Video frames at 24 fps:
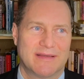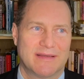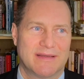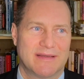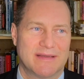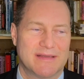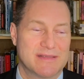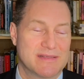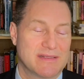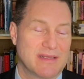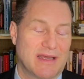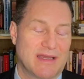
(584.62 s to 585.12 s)

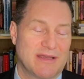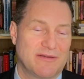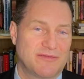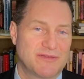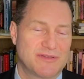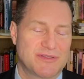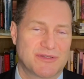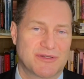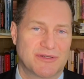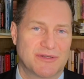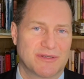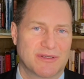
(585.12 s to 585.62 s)
his life has
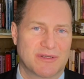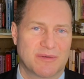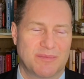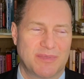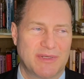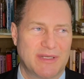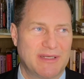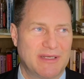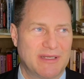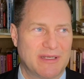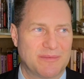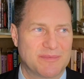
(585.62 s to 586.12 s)
turned
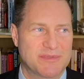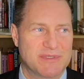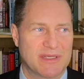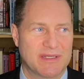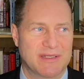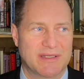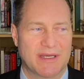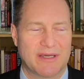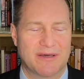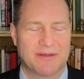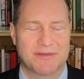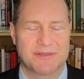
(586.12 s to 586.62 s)
completely upside
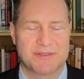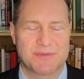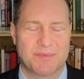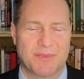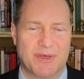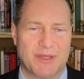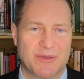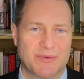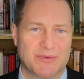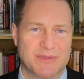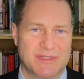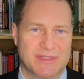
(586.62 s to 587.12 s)
down. His
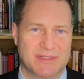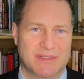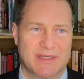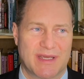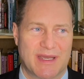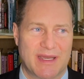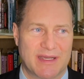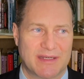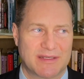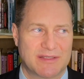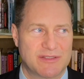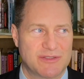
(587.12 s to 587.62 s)
mother was
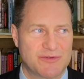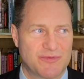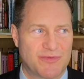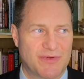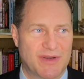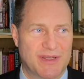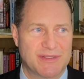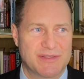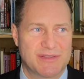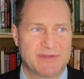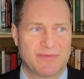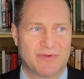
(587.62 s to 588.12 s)
attacked. His
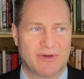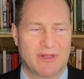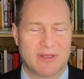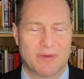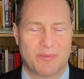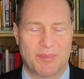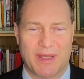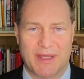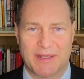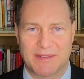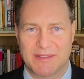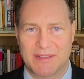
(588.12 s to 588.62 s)
friends have all
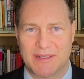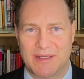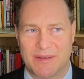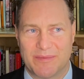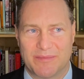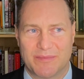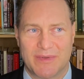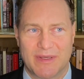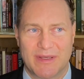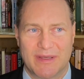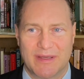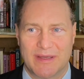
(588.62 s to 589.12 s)
abandoned
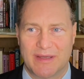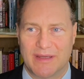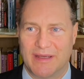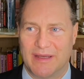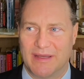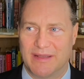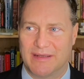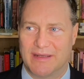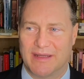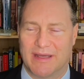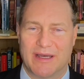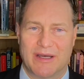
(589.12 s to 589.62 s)
him.
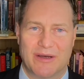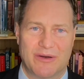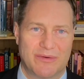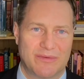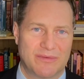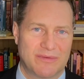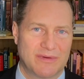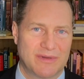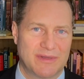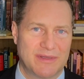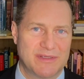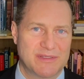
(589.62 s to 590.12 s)
And now
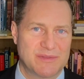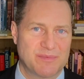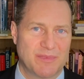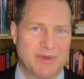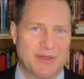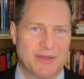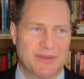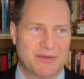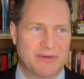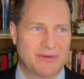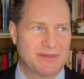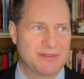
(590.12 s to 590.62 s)
his
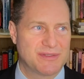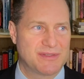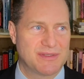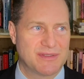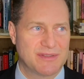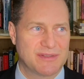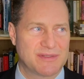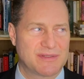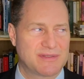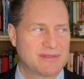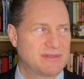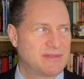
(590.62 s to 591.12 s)
mother is
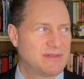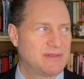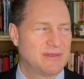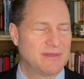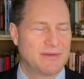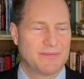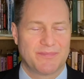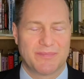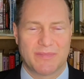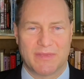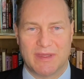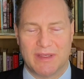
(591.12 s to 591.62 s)
this
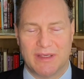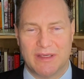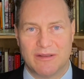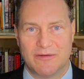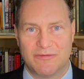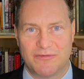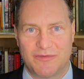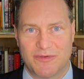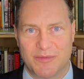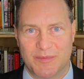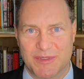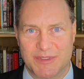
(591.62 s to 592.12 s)

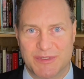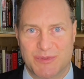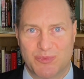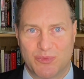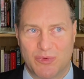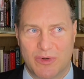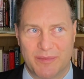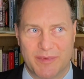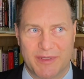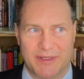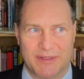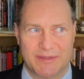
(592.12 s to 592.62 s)
infamous
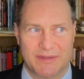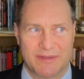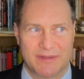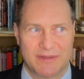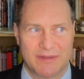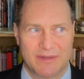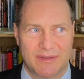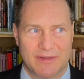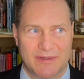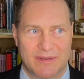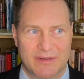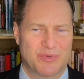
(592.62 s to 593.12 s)
woman
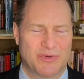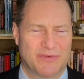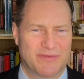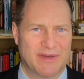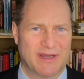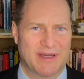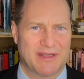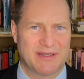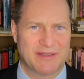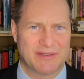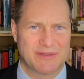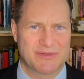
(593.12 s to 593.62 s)

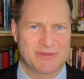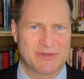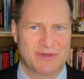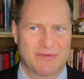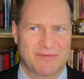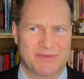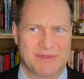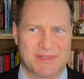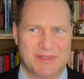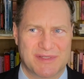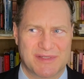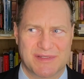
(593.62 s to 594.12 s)
providing
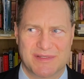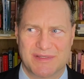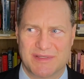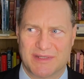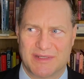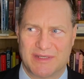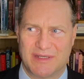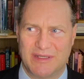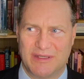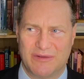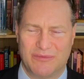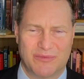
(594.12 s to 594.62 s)
services that
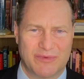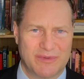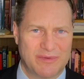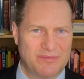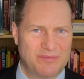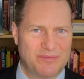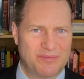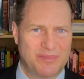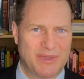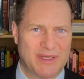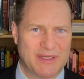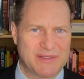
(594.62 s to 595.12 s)
he
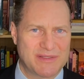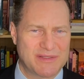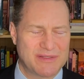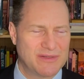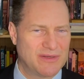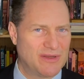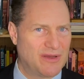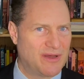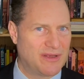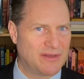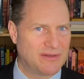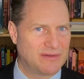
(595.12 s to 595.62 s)
would best
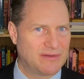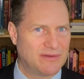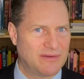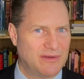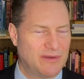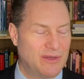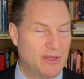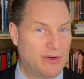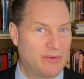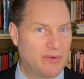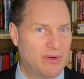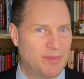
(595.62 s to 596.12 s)
not
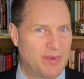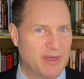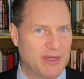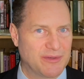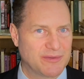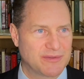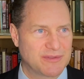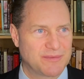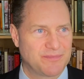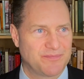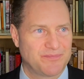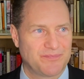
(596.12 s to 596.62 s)
know
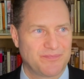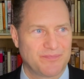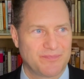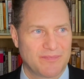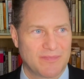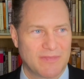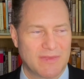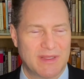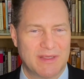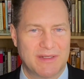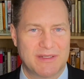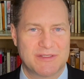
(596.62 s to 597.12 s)
about.
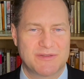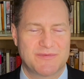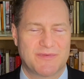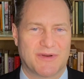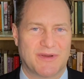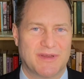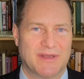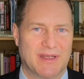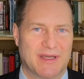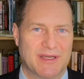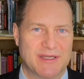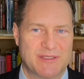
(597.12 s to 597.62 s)
It is
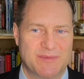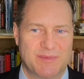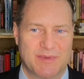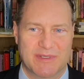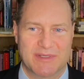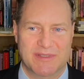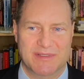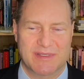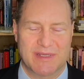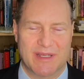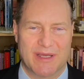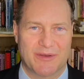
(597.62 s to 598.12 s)
very nice,
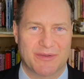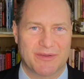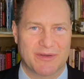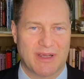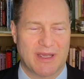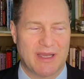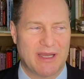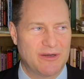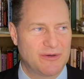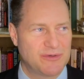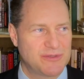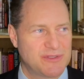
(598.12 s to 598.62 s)
because now their
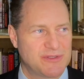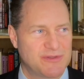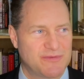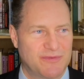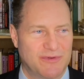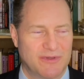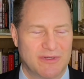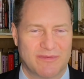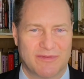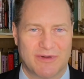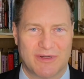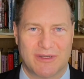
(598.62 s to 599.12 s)
house is
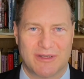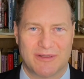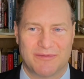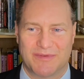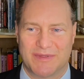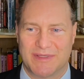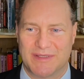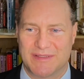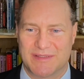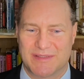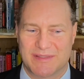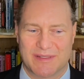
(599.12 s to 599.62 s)
full of all of
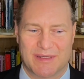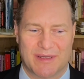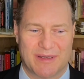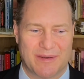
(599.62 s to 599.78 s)
these